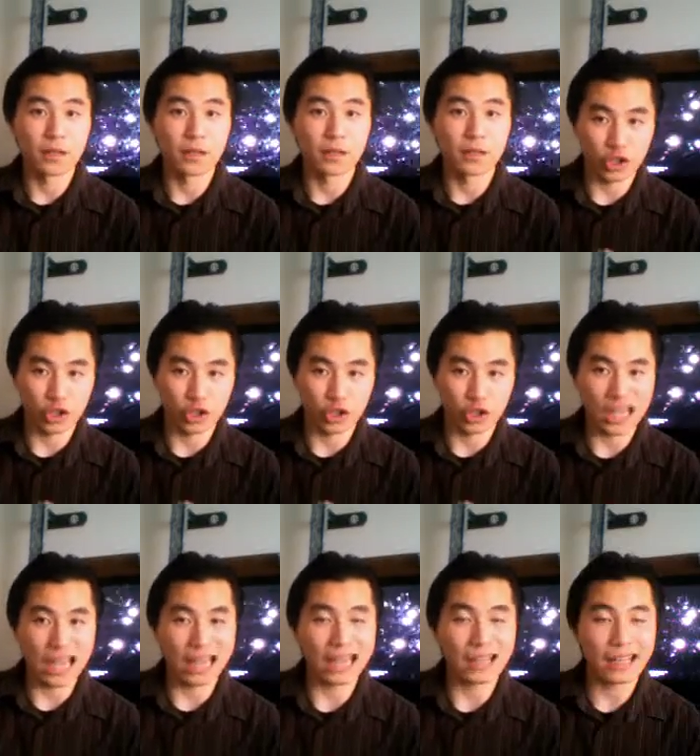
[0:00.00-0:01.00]
So you should
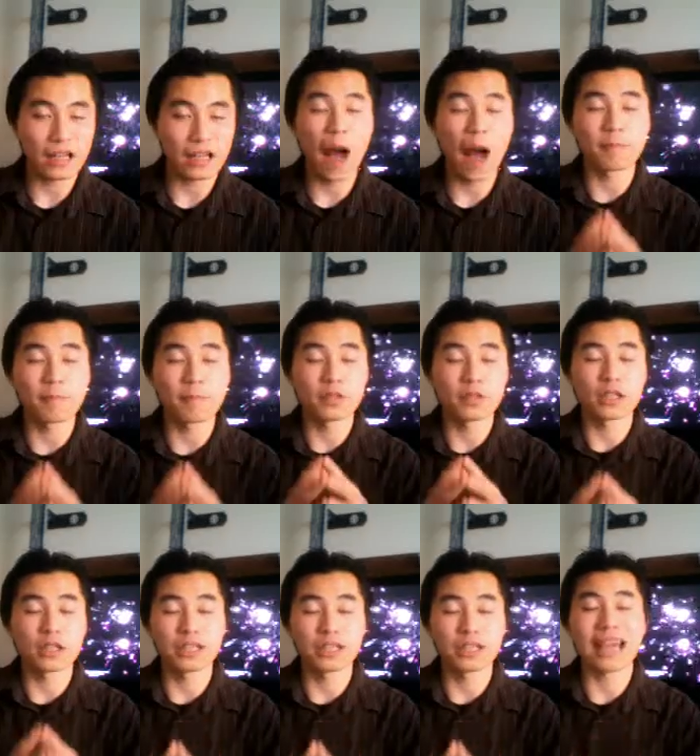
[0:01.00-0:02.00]
take
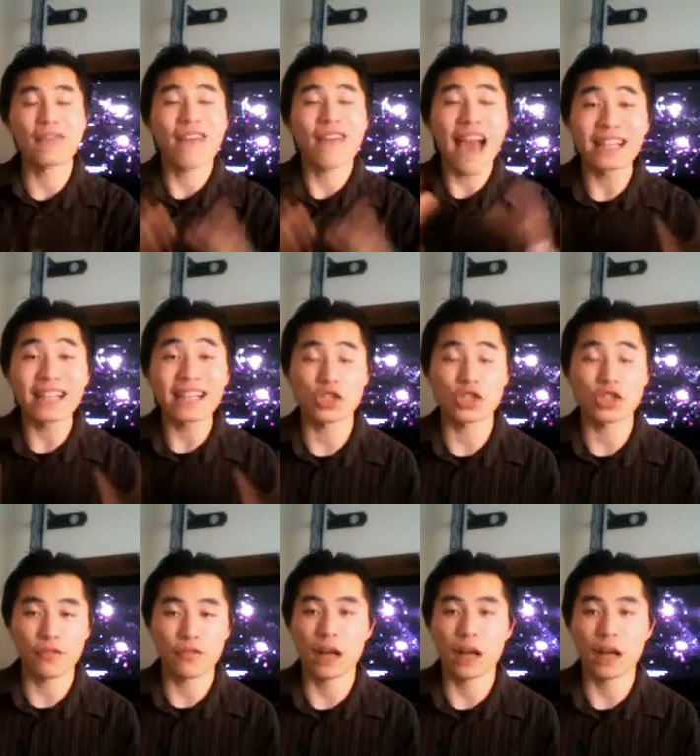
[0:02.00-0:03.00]
advantage
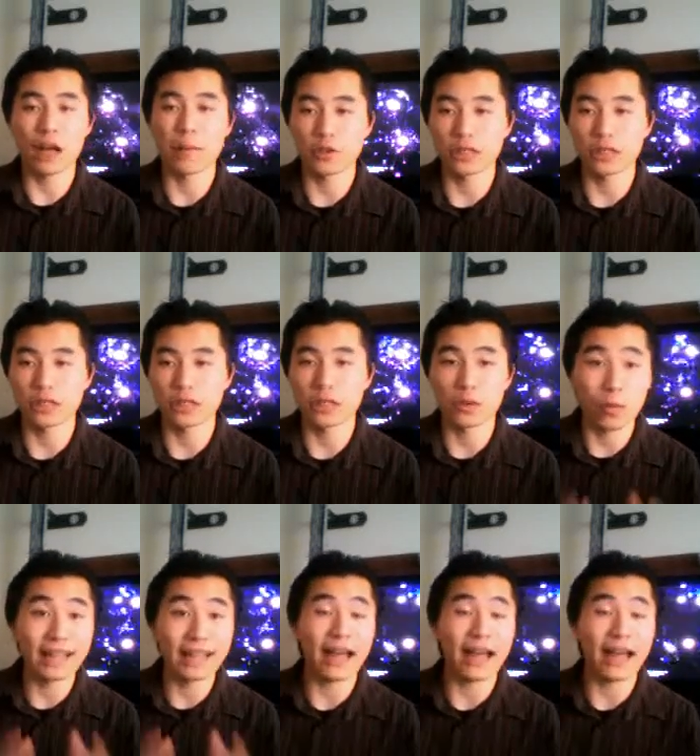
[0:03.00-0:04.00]
of this opportunity
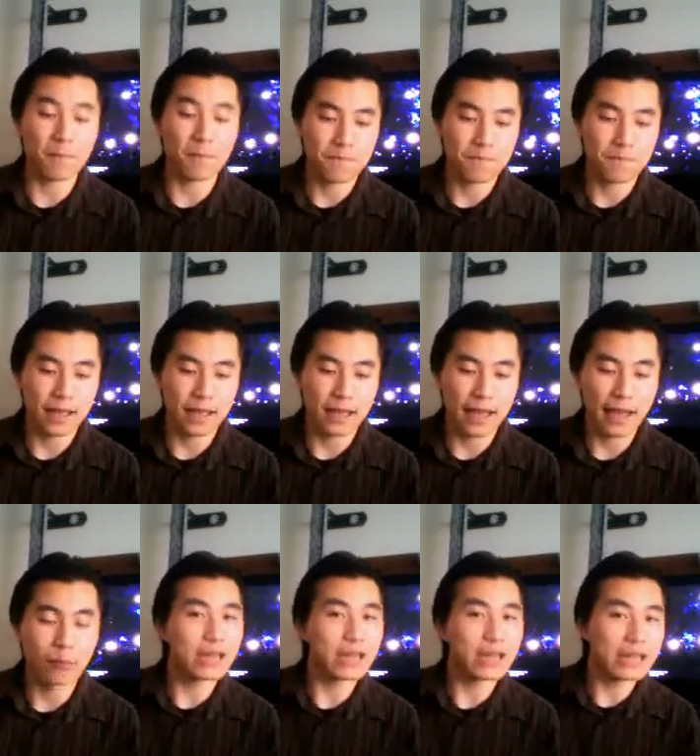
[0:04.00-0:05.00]
right now.
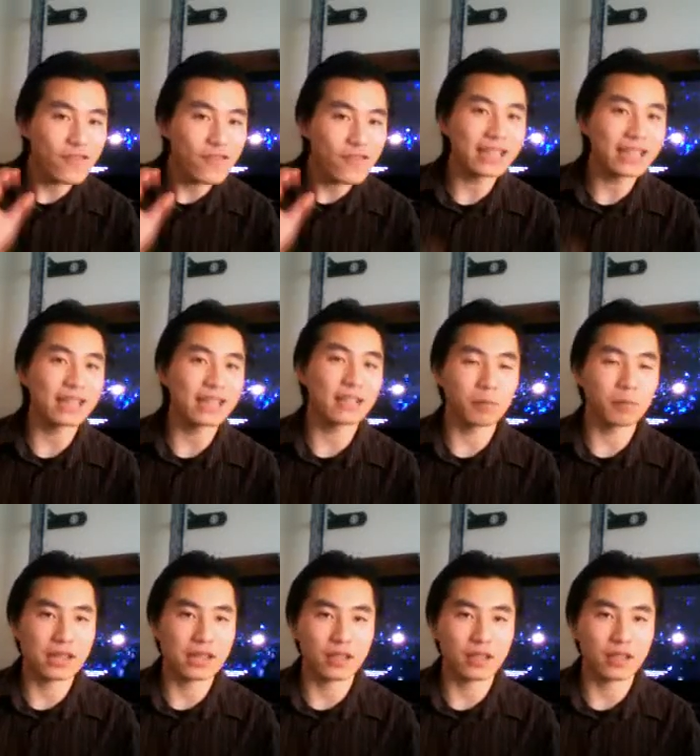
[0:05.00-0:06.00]
And we conveniently
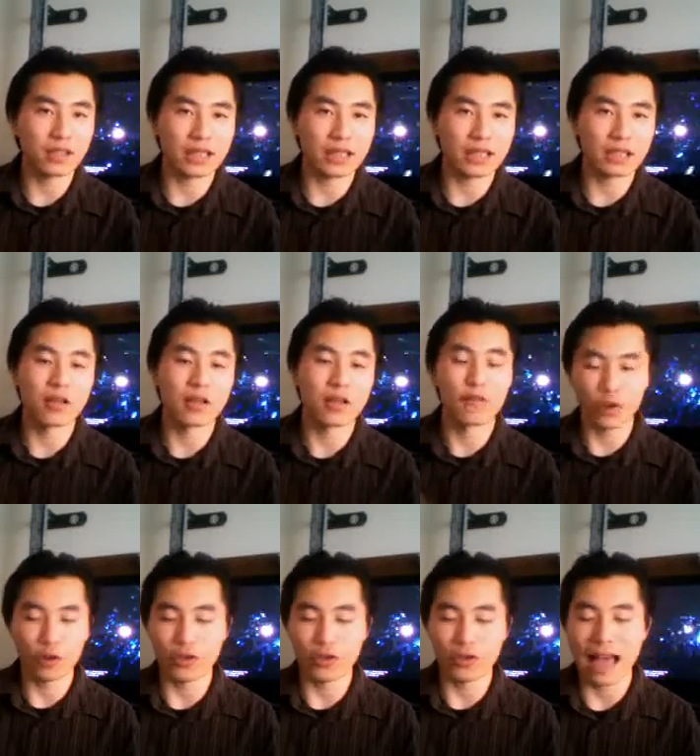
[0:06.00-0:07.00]
place the links
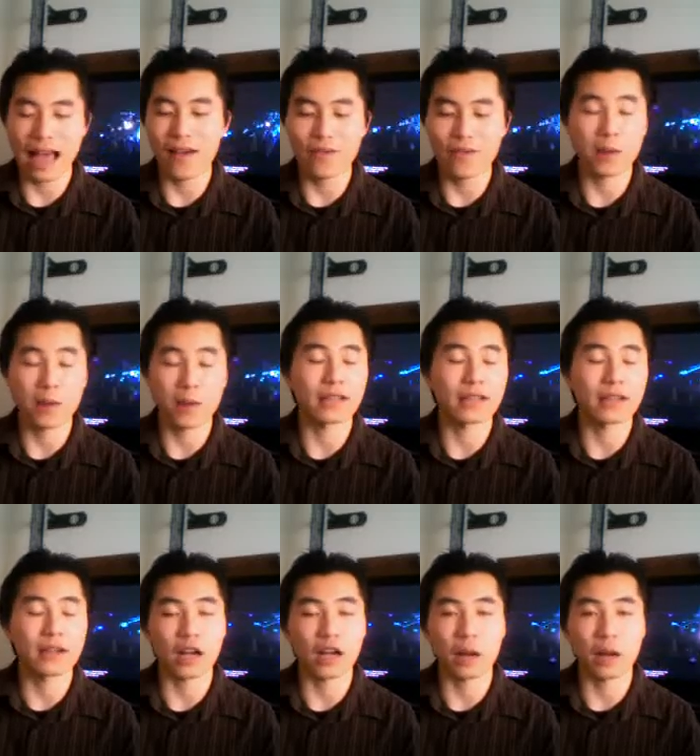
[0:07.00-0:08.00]
for you at
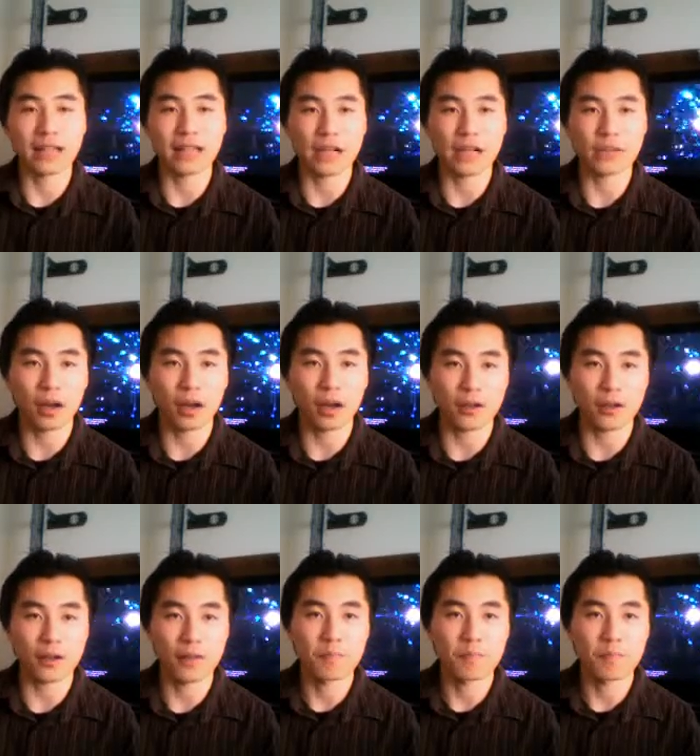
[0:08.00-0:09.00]
variable8.com/blog.
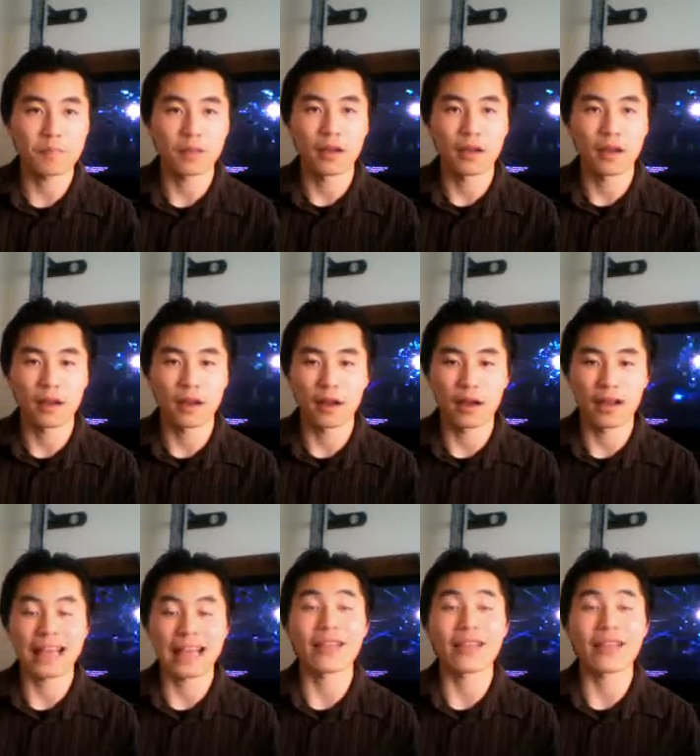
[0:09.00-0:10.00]

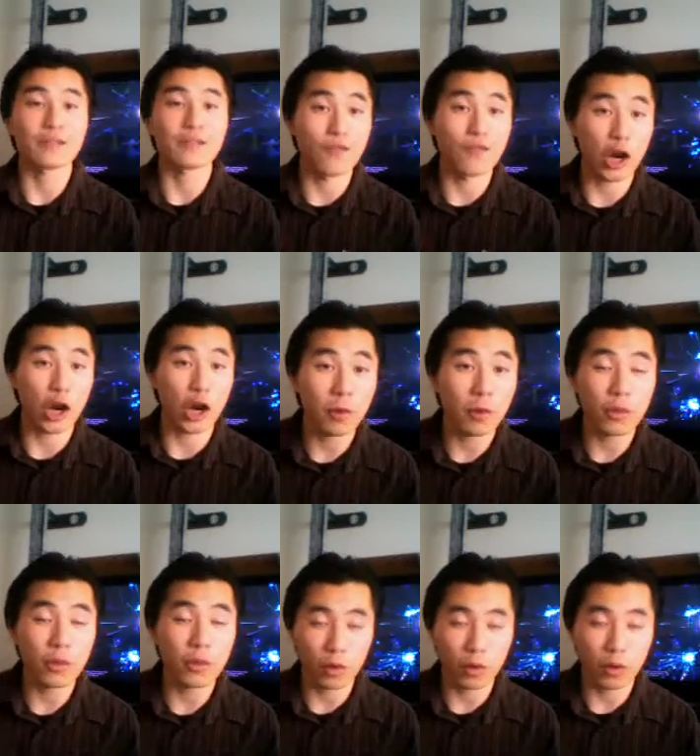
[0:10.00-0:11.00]
Again, that's
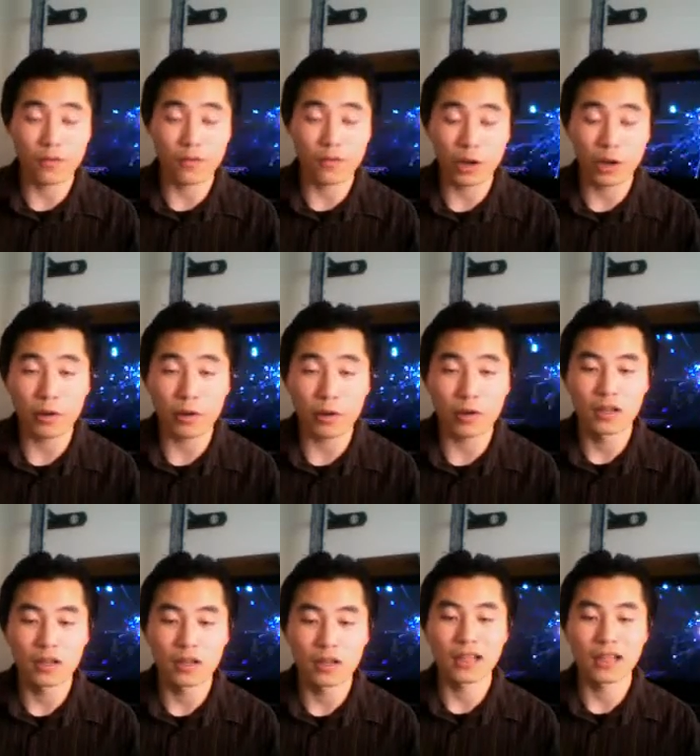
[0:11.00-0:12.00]
variable, the word variable,
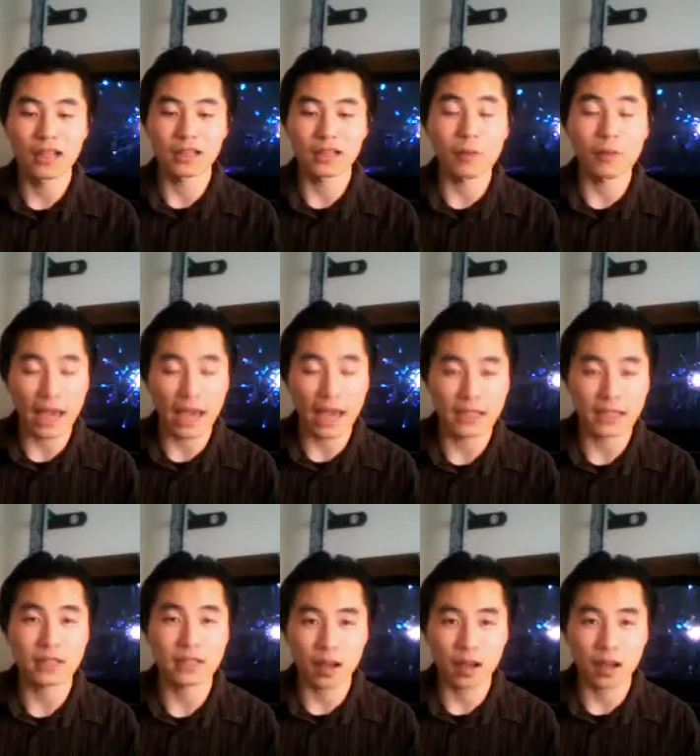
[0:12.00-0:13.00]
number
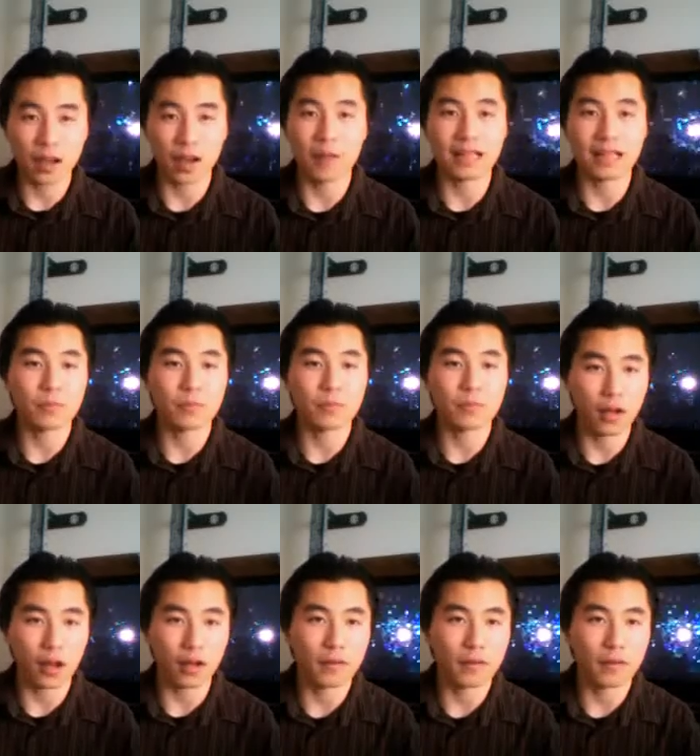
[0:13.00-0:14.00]

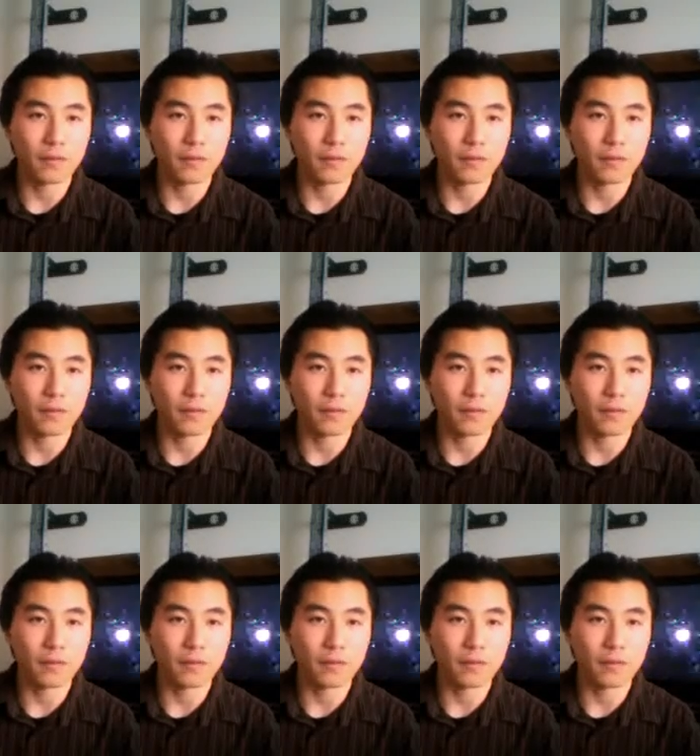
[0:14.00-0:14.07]
8.com/blog.